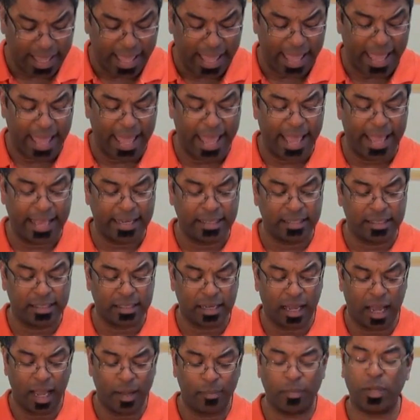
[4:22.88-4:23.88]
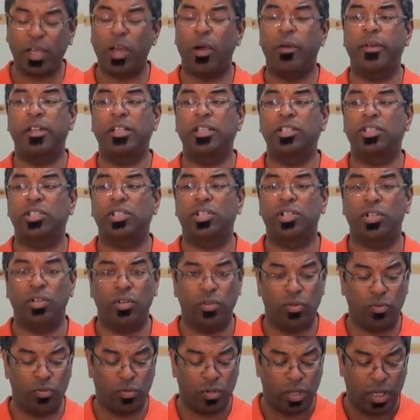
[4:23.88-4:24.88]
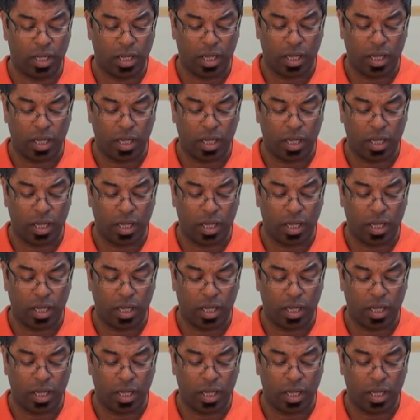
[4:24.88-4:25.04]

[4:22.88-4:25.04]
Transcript: and I'm going to